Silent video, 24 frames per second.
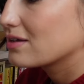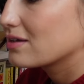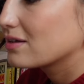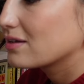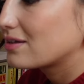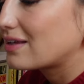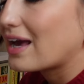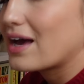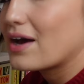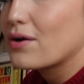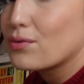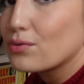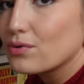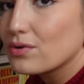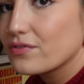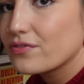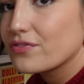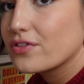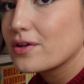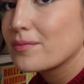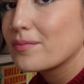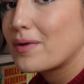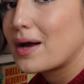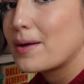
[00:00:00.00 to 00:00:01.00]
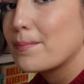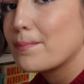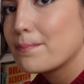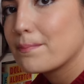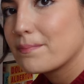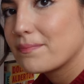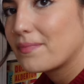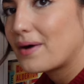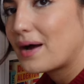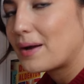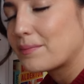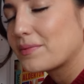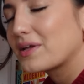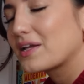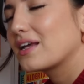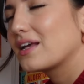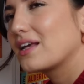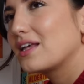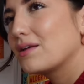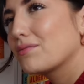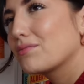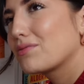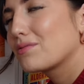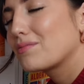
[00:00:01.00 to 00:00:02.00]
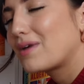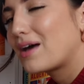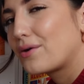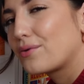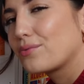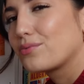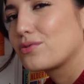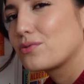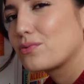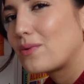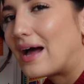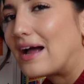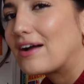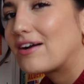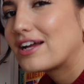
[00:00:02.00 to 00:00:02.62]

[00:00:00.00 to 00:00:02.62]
get all of them, I'm going to keep them elsewhere.